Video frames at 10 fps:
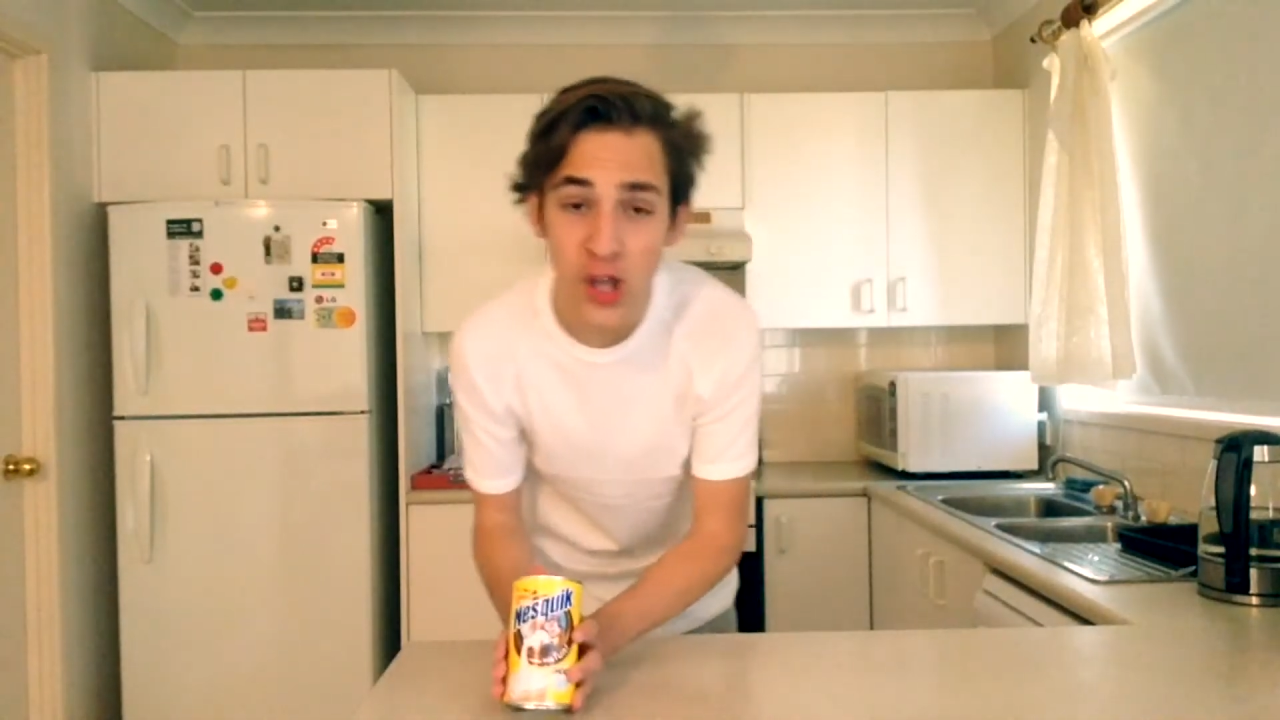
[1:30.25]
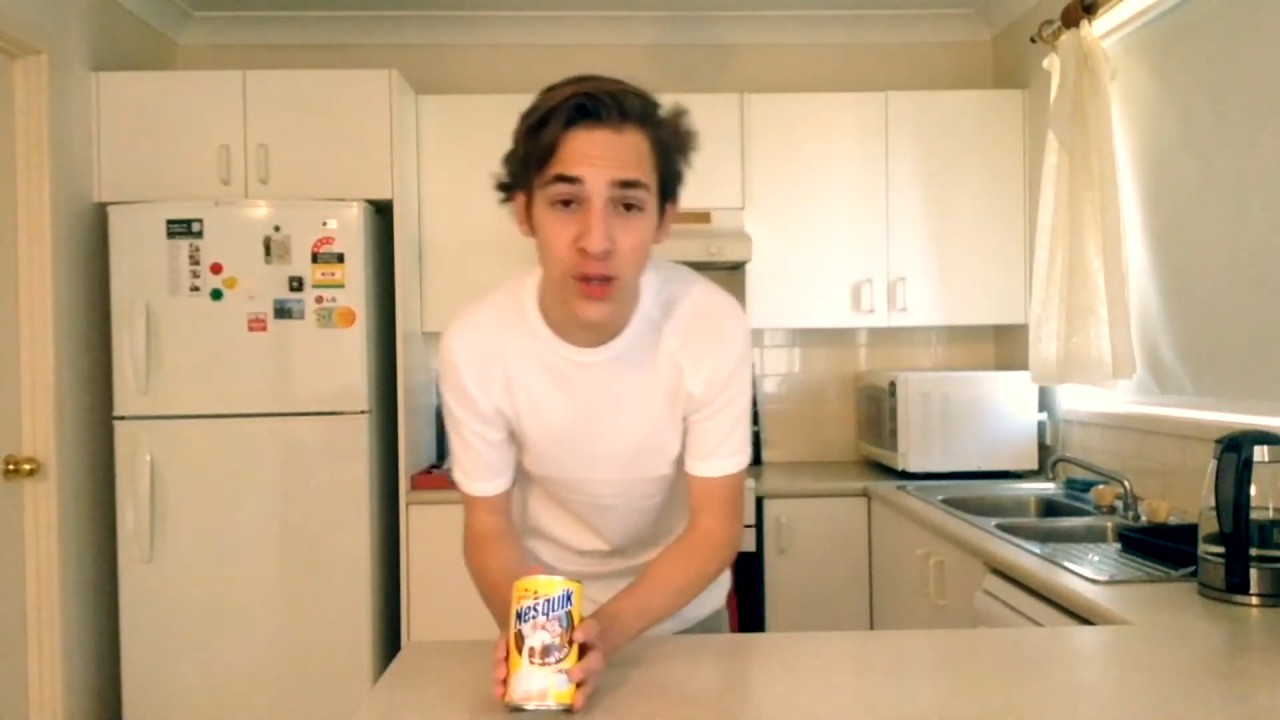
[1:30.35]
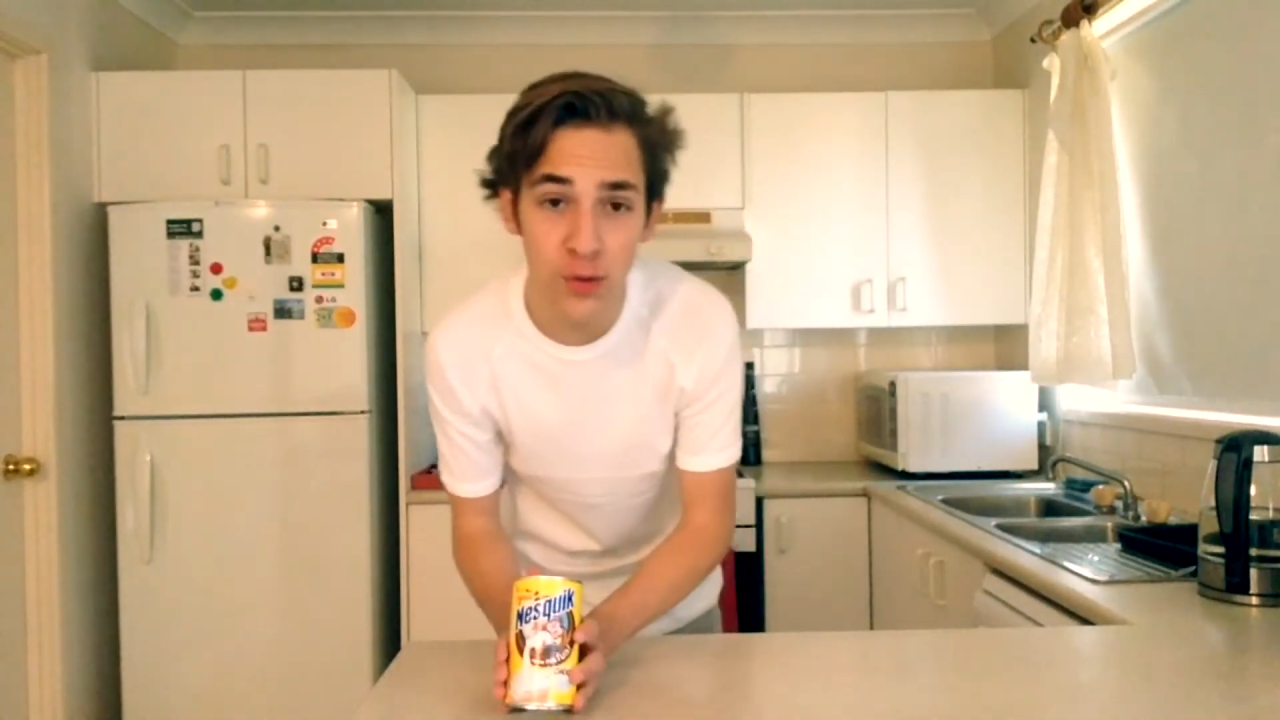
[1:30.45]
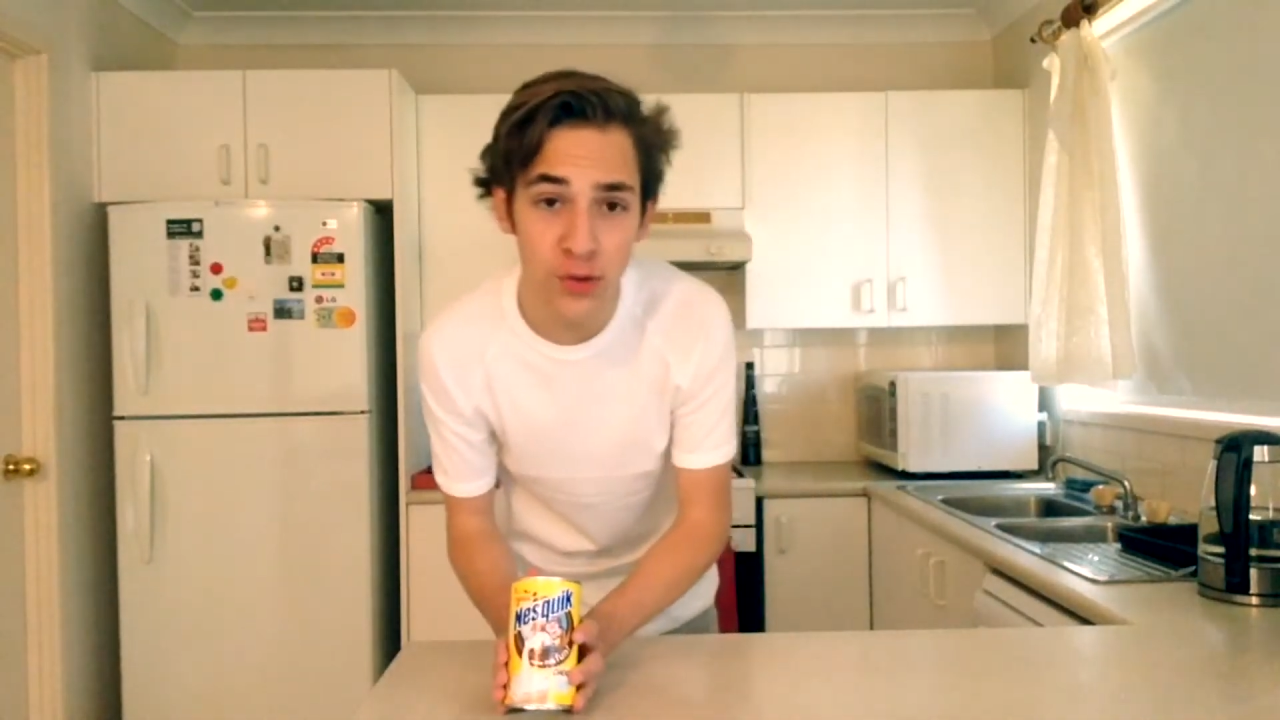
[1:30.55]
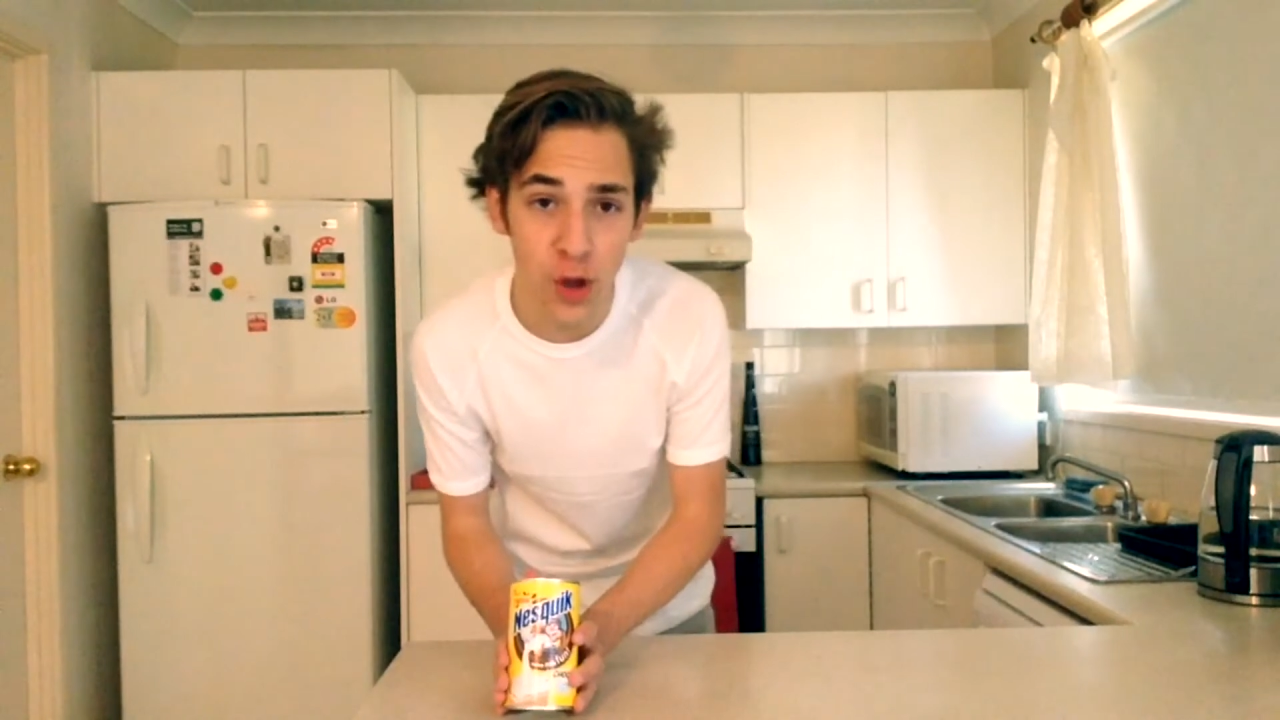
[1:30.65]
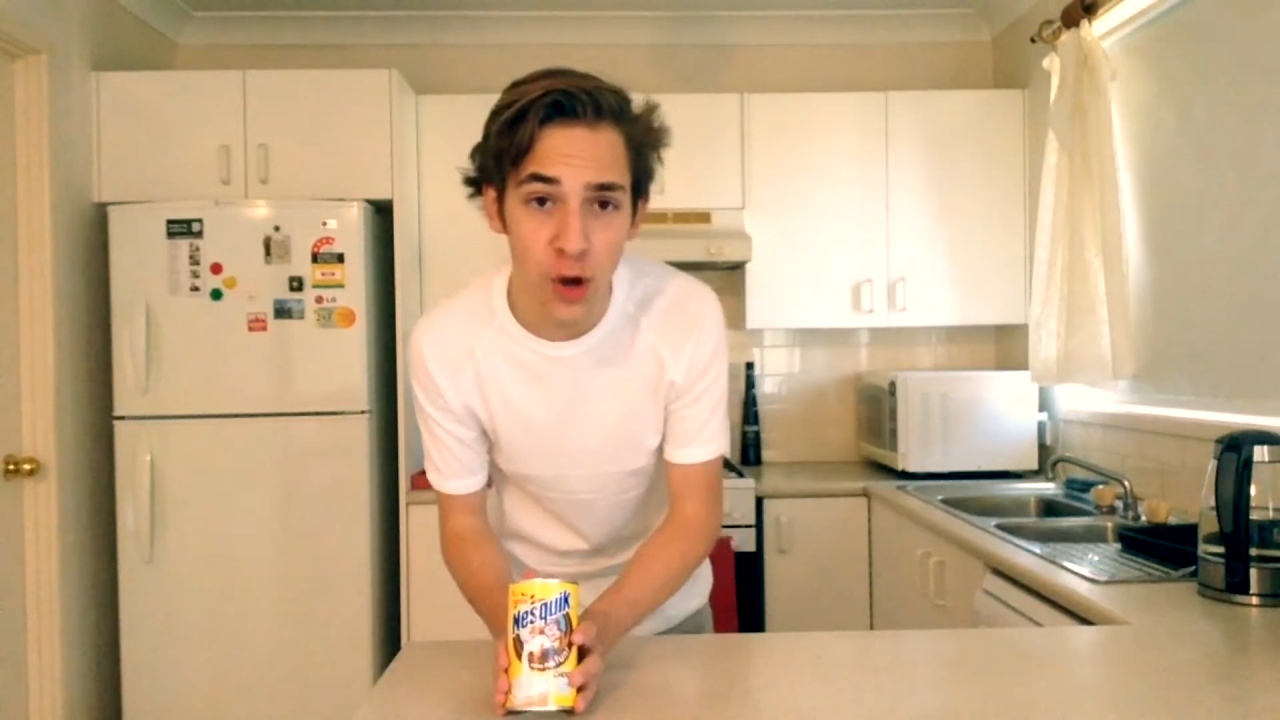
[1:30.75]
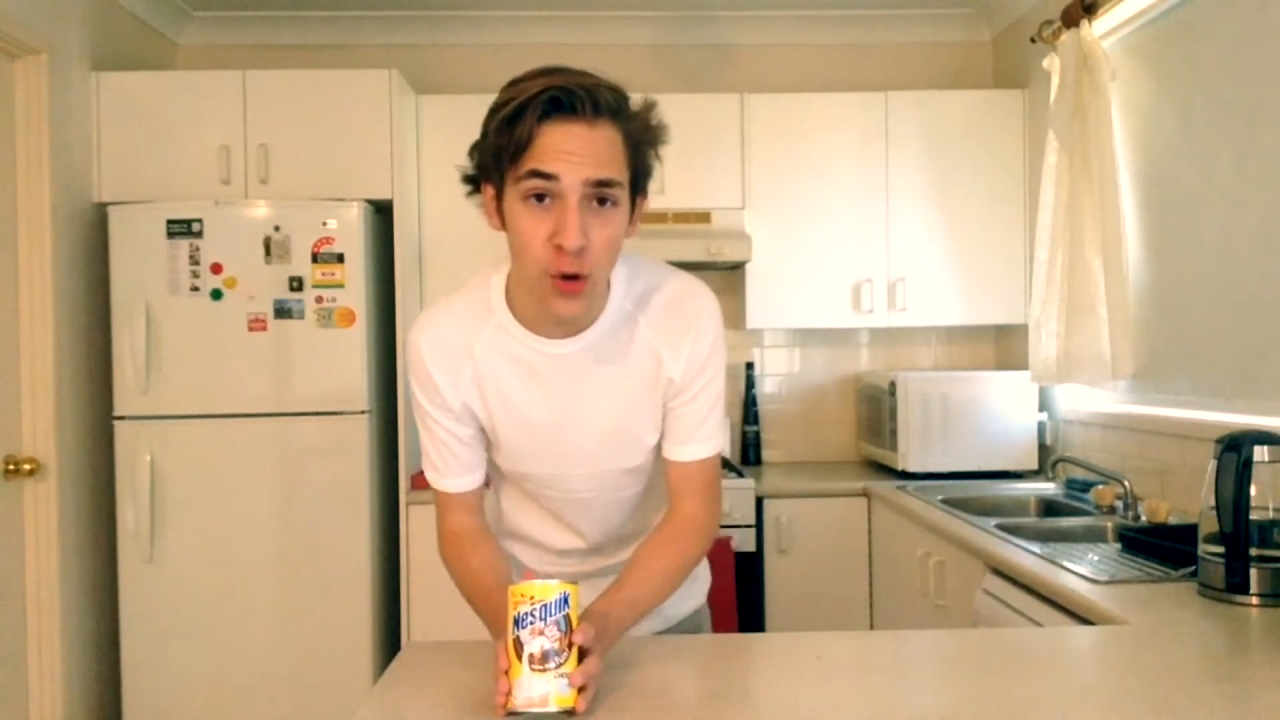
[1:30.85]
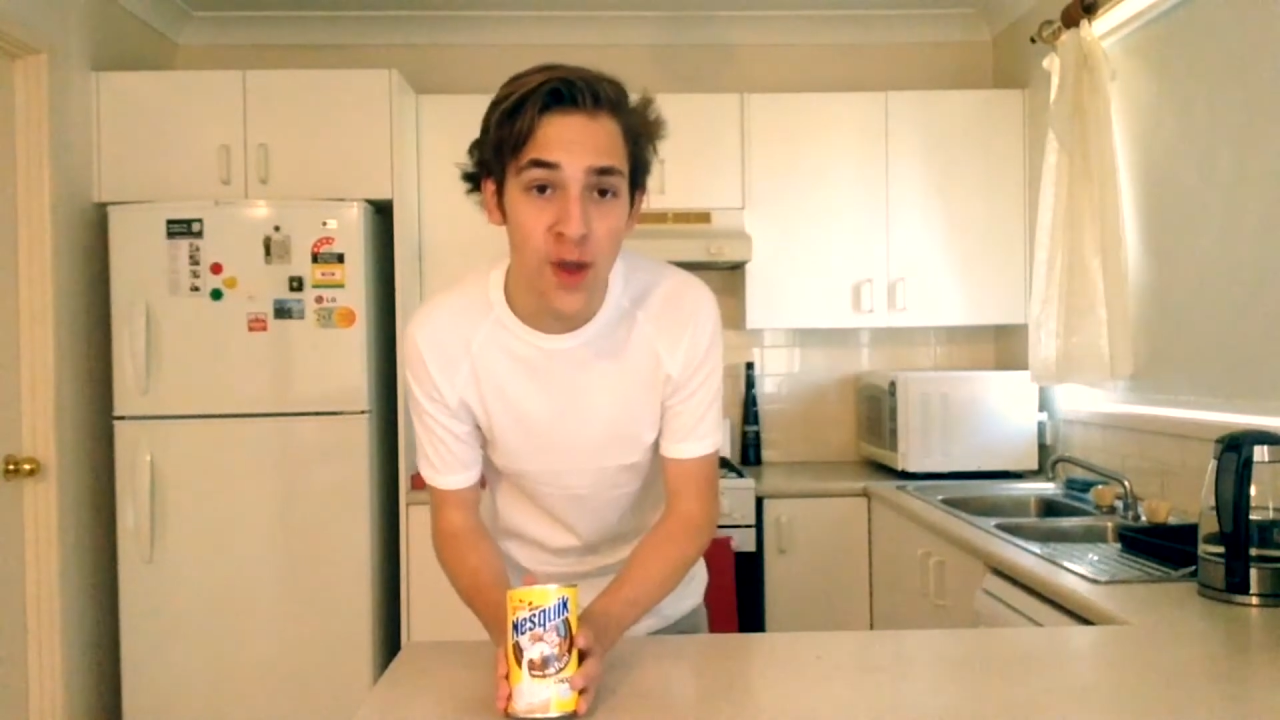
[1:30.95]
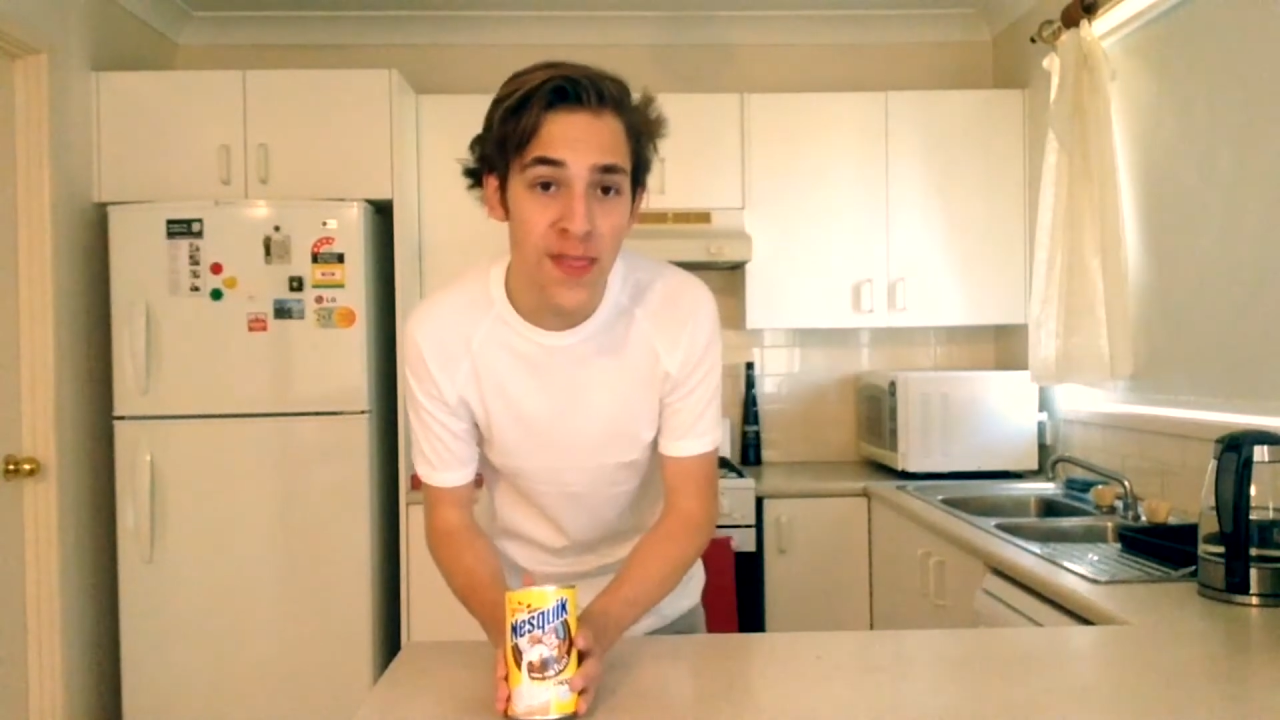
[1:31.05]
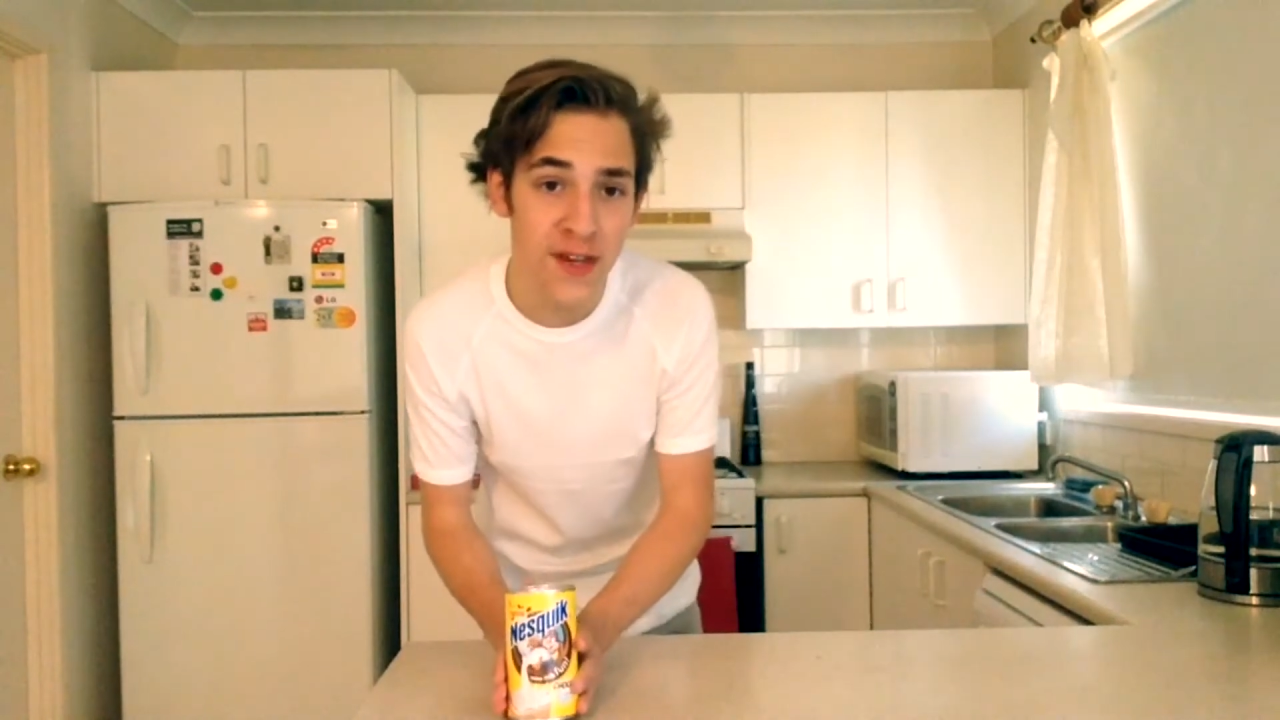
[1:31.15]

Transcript: you will know